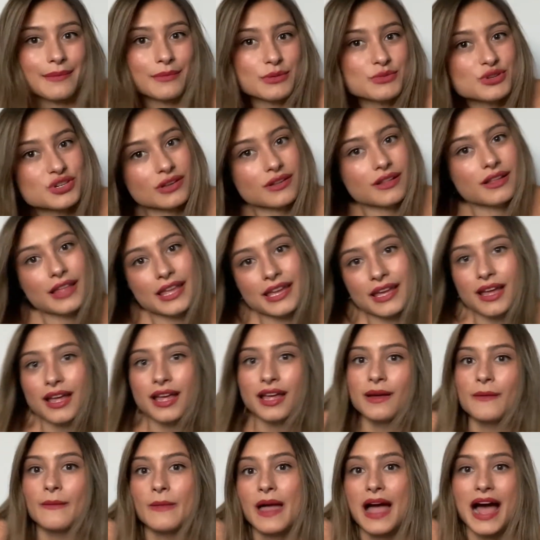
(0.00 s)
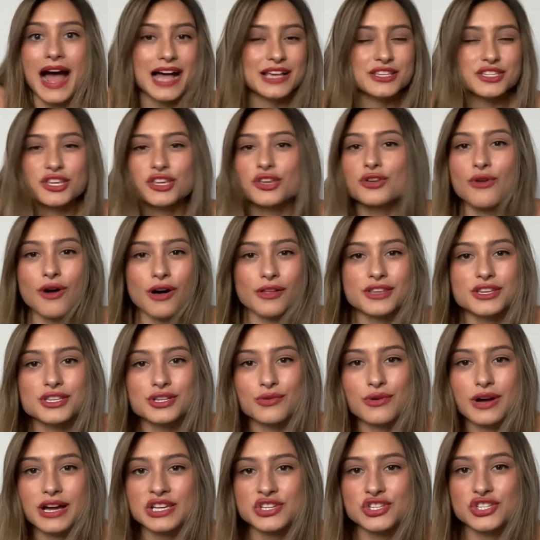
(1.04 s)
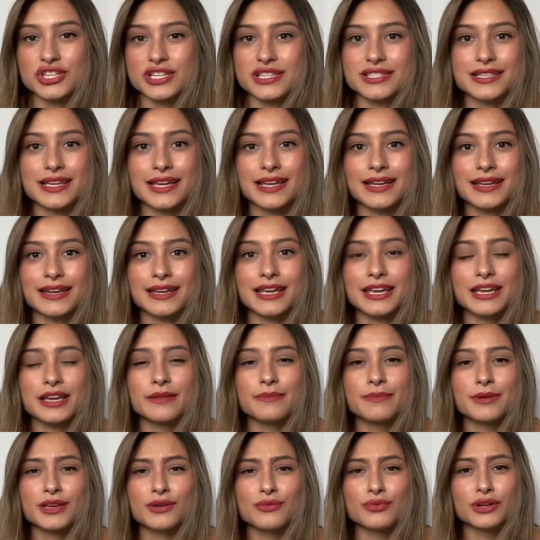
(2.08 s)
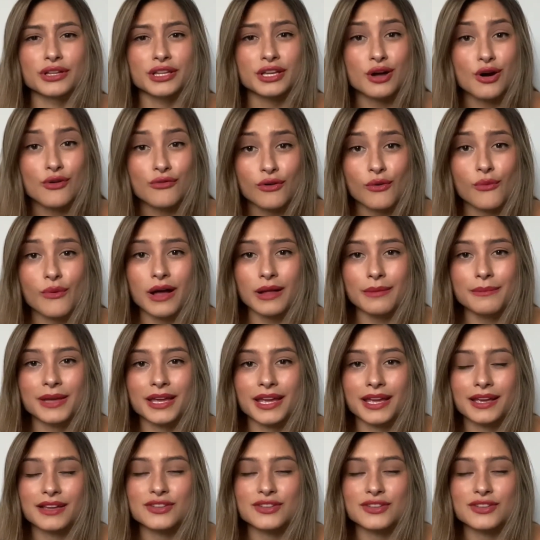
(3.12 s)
Let me show, like asking you all these questions, and it can be really overwhelming.